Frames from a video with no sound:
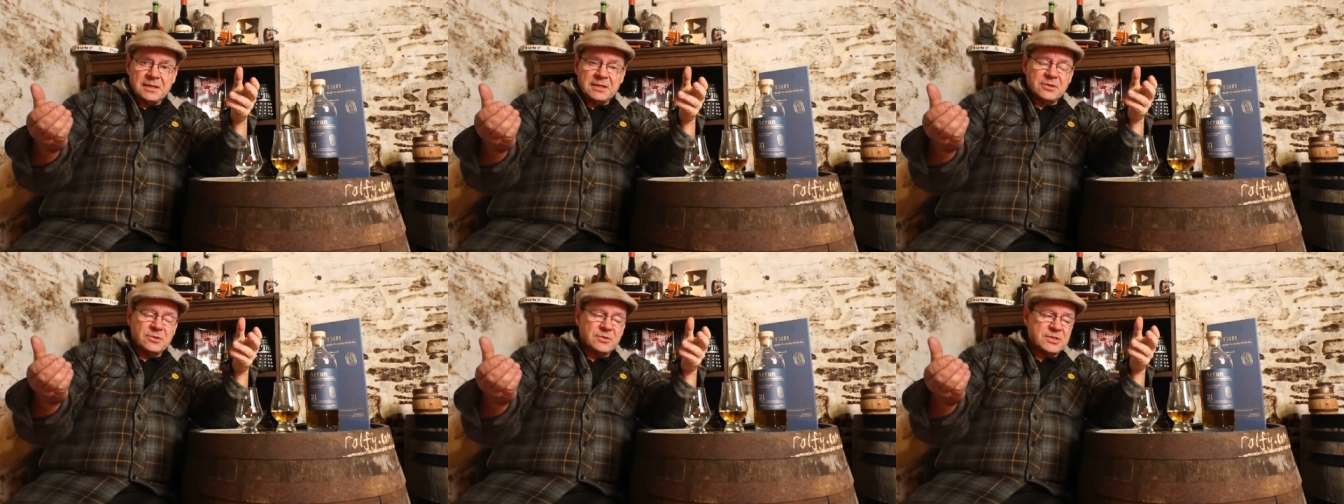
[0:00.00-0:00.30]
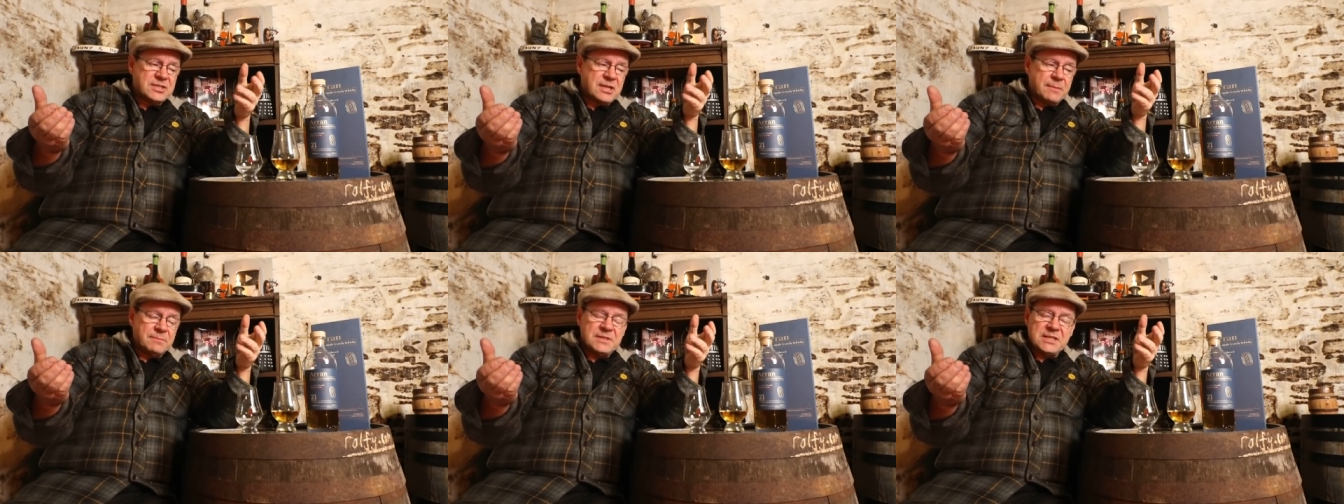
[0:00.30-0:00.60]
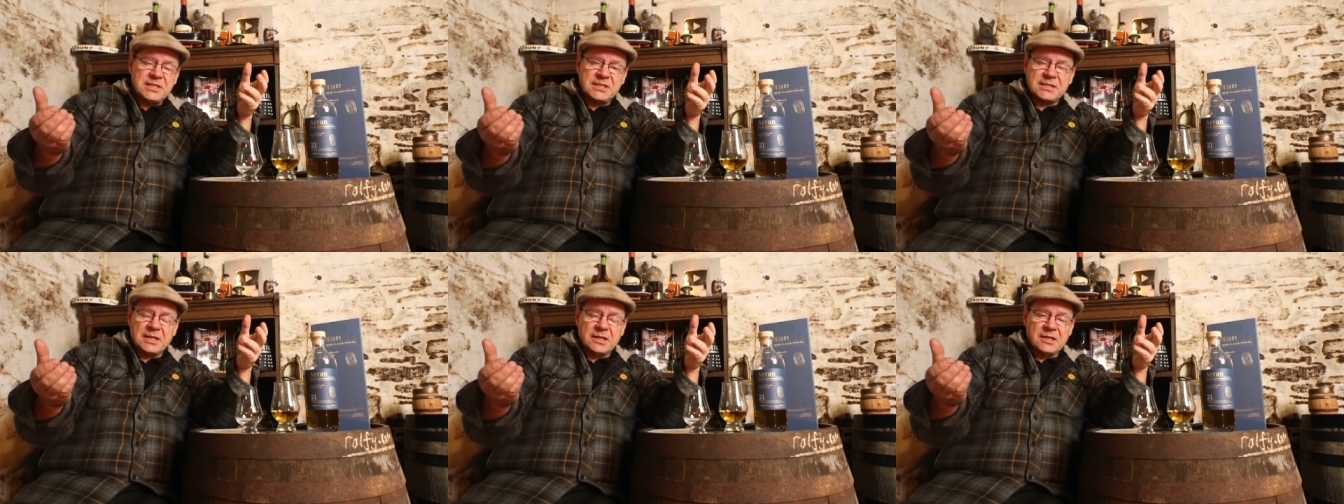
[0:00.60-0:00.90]
You know, some
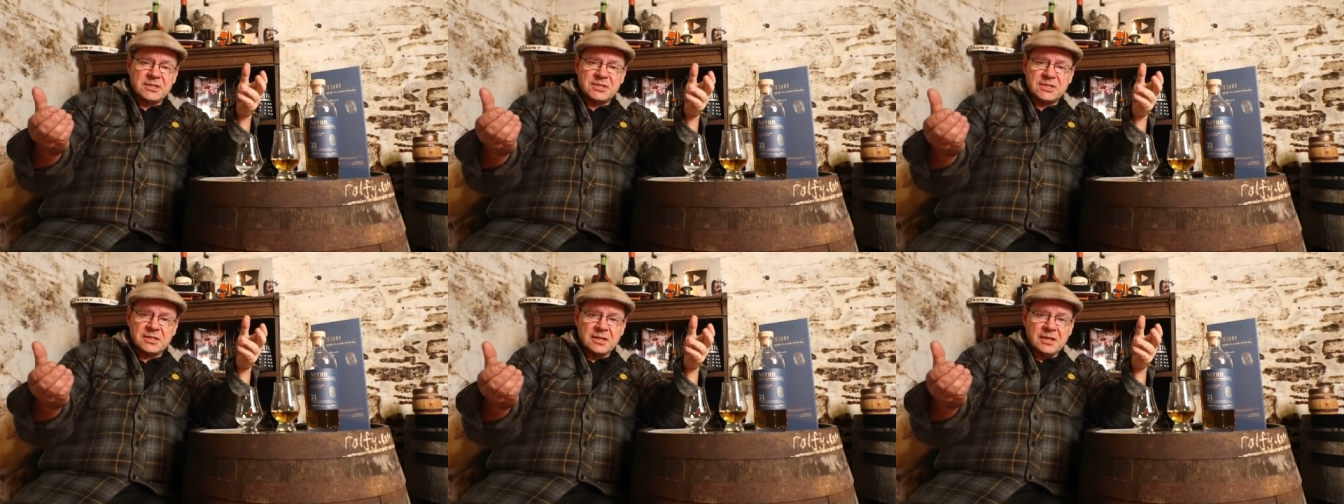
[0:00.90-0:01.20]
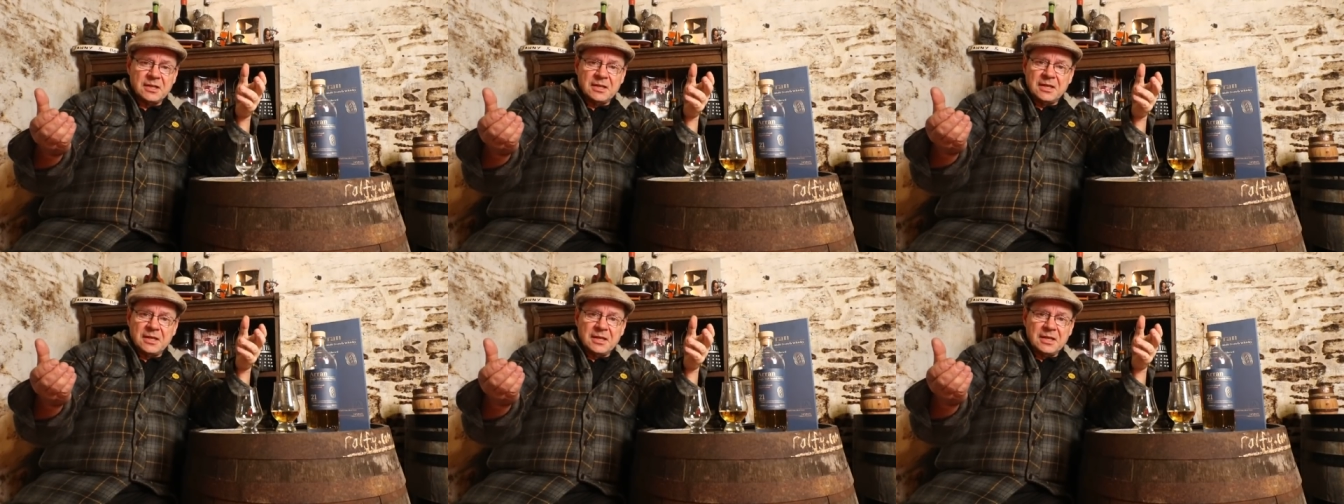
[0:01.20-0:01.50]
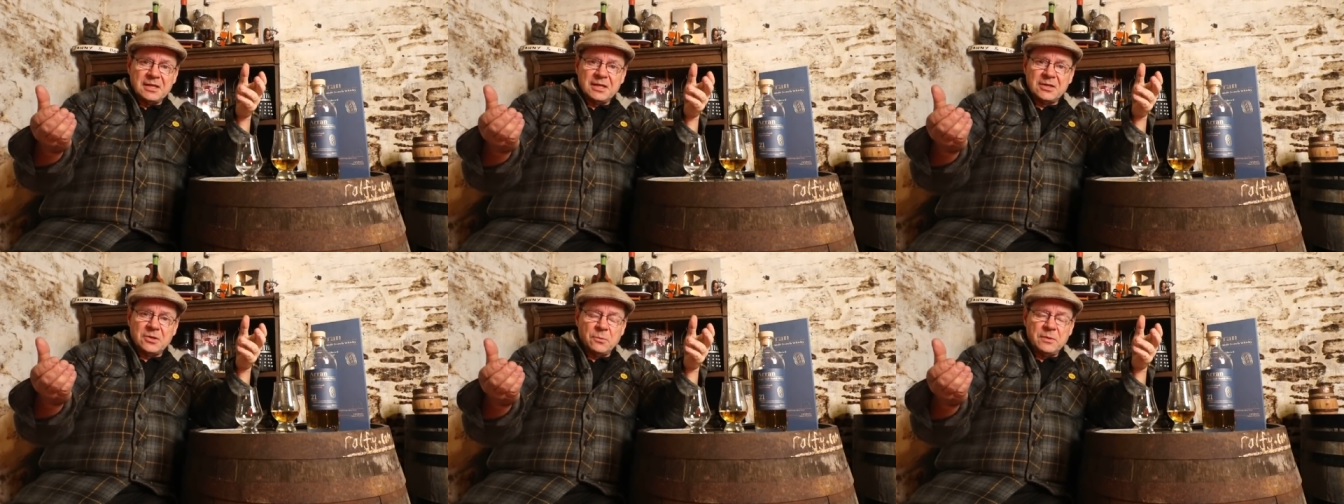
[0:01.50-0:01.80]
distillers,
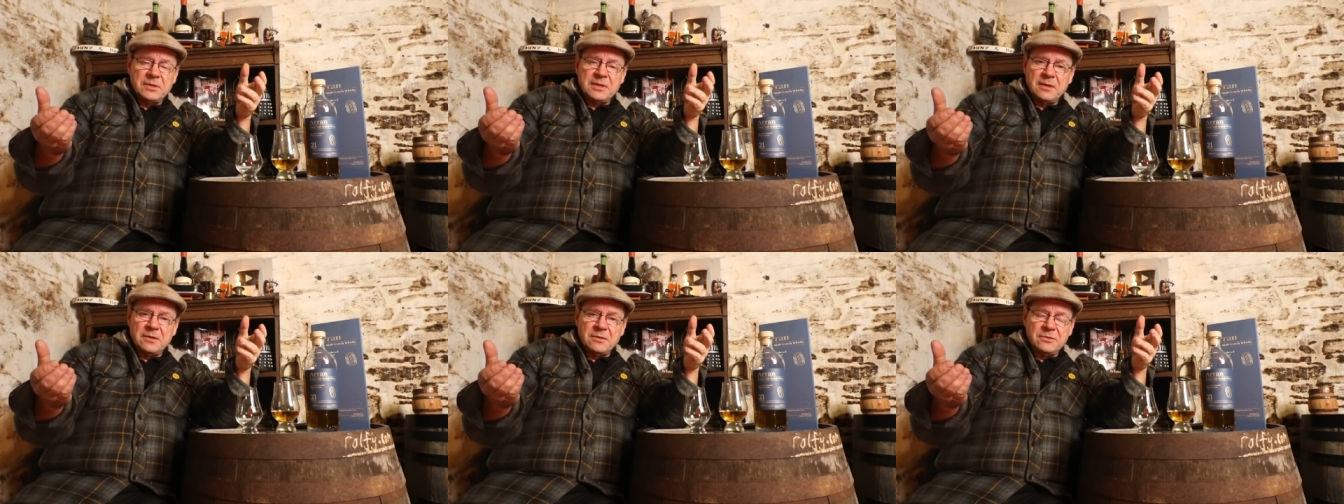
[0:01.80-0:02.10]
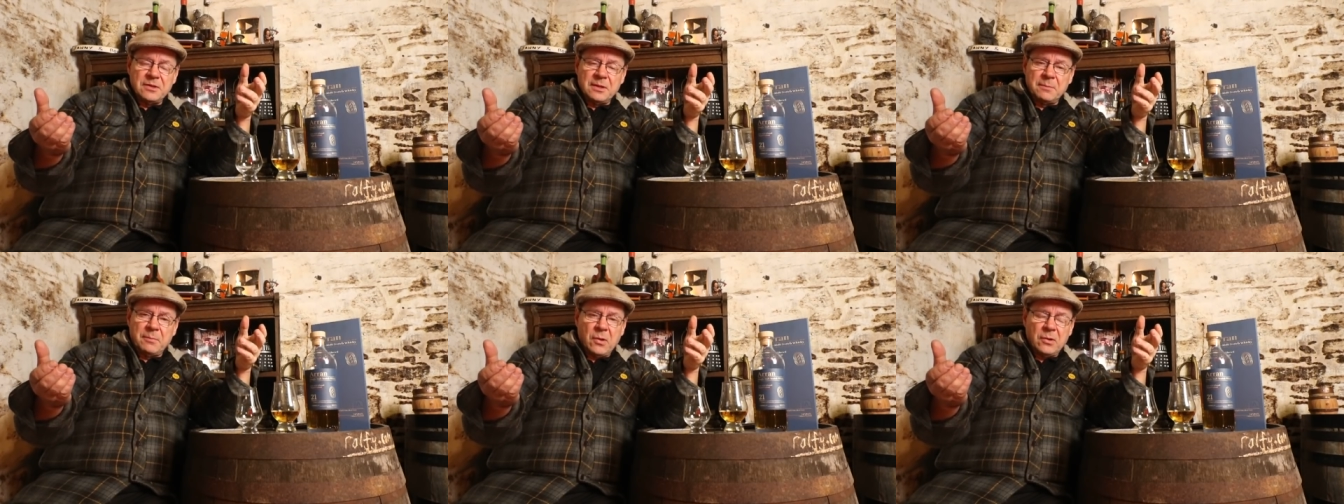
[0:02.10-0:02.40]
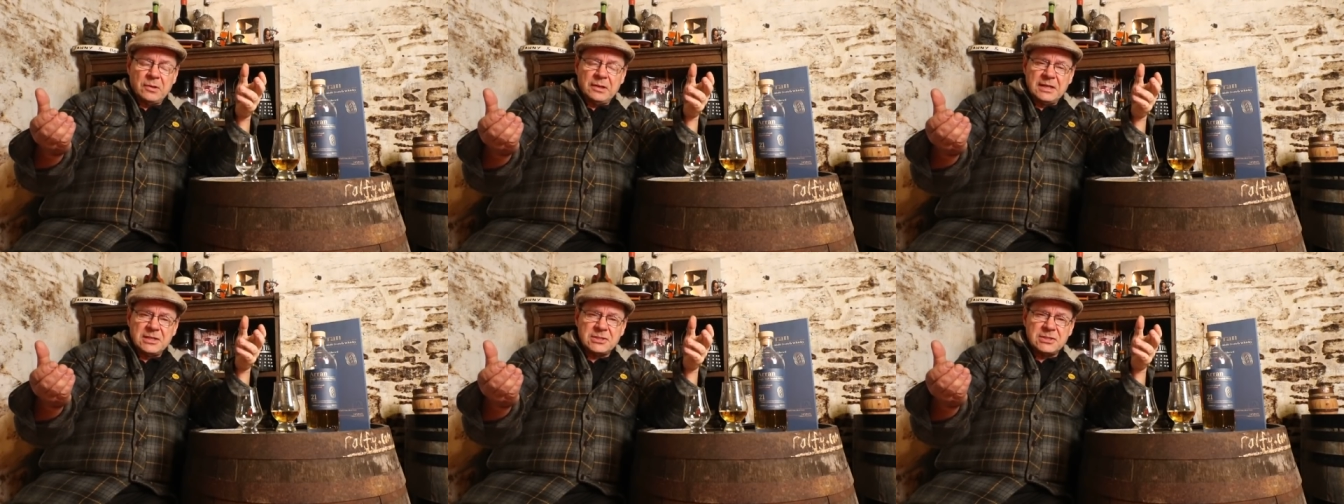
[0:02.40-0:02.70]
you know, when they, in their
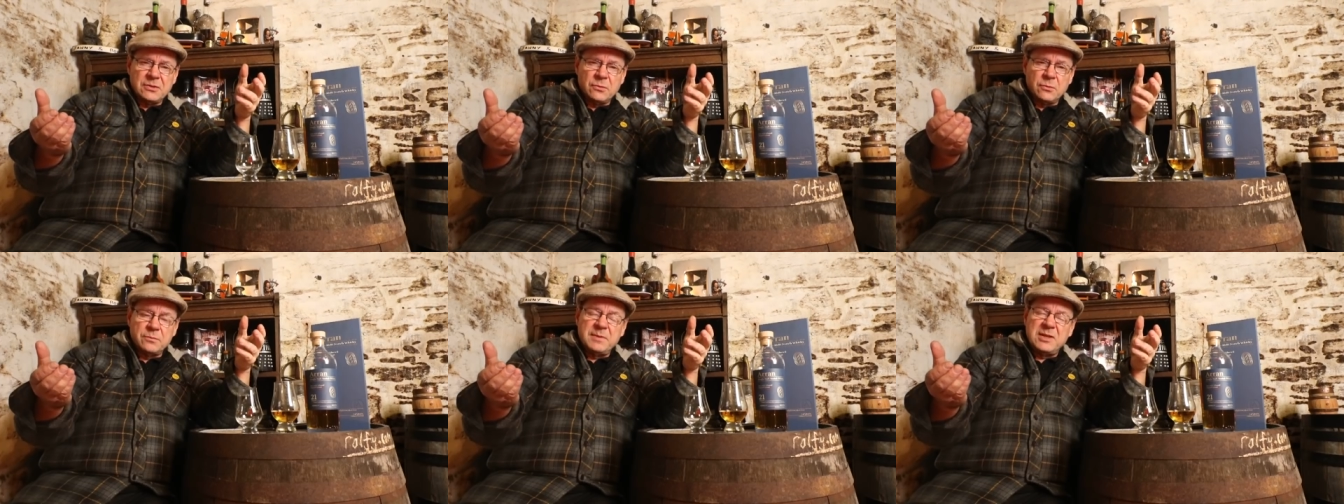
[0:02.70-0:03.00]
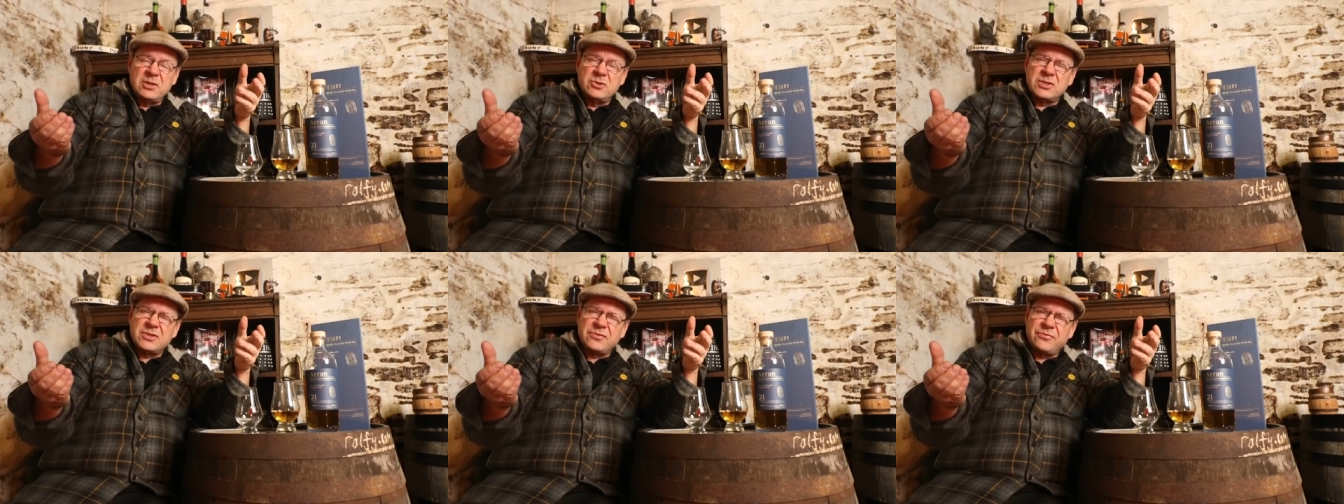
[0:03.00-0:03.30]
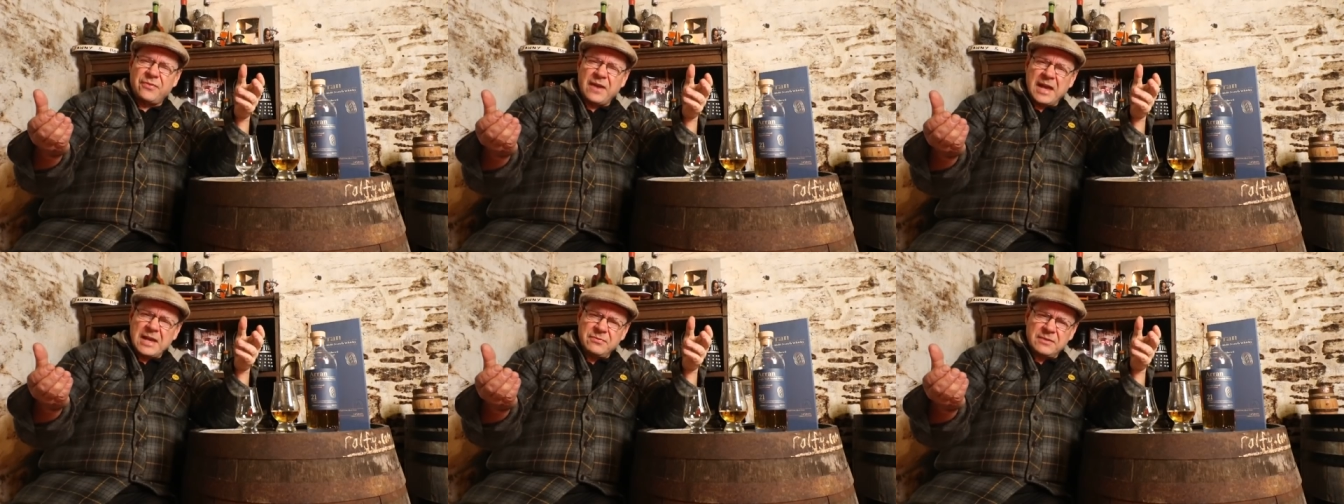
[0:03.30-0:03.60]
bottlings, they all be used
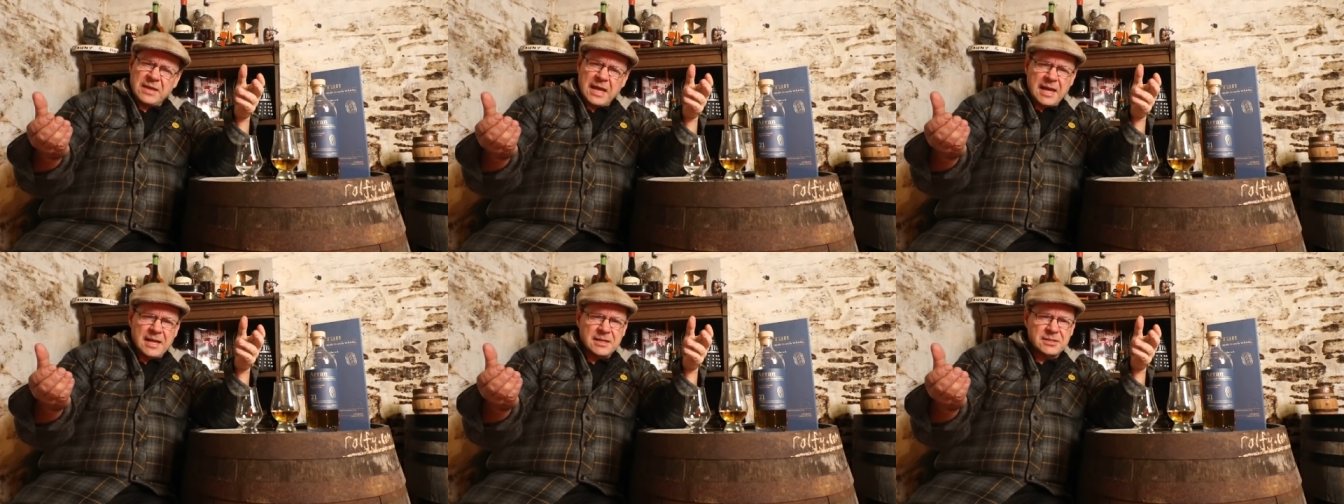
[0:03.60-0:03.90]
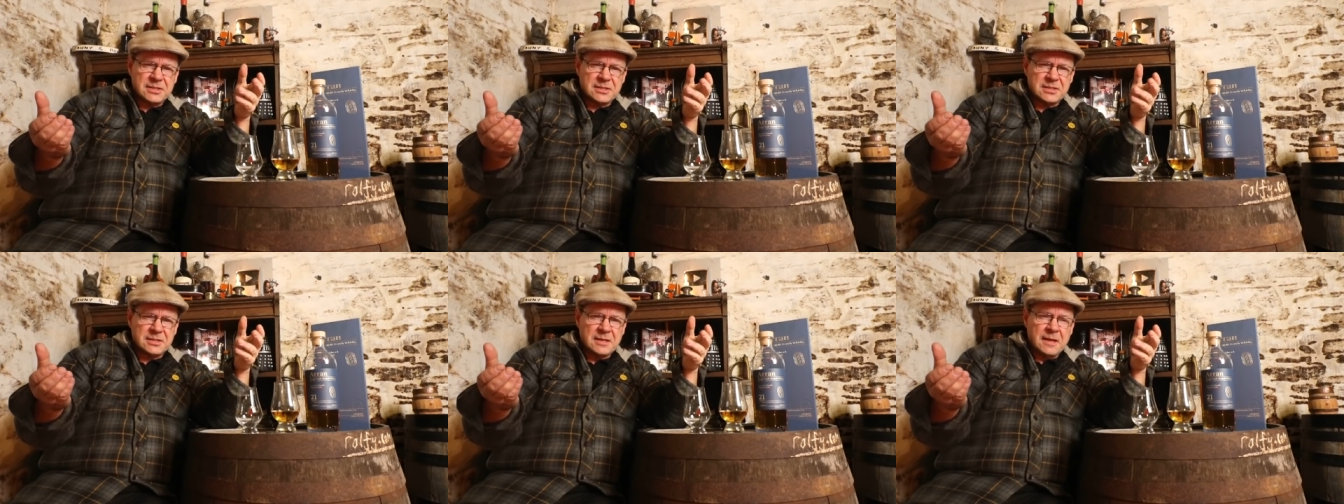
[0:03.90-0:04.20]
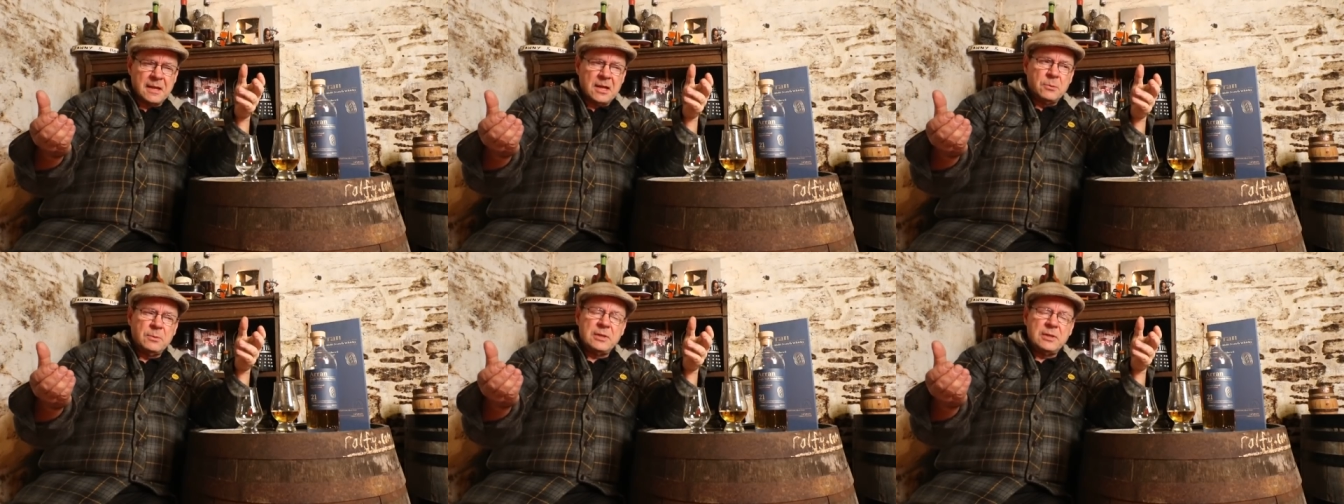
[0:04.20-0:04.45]
five casks.